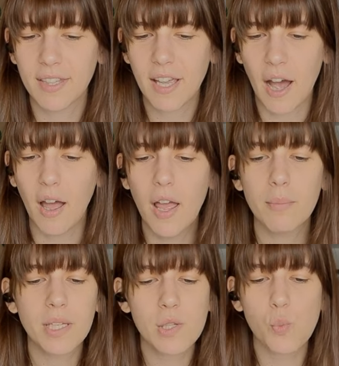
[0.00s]
Yeah,
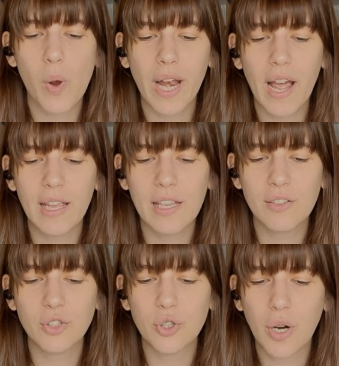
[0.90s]
because when
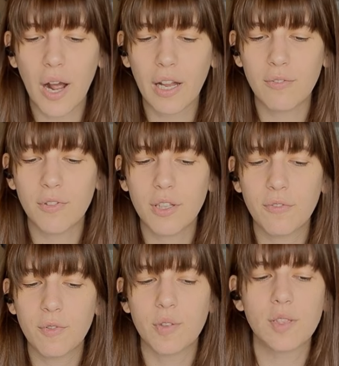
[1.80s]
I tried for the
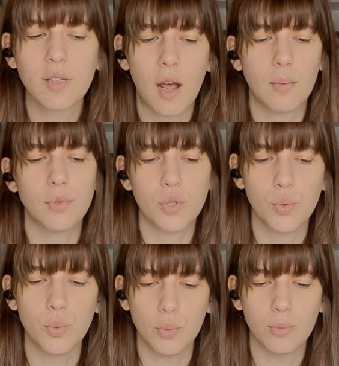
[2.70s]
first time
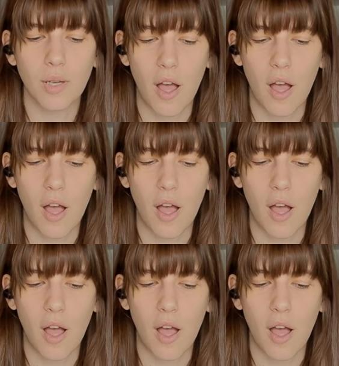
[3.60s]
to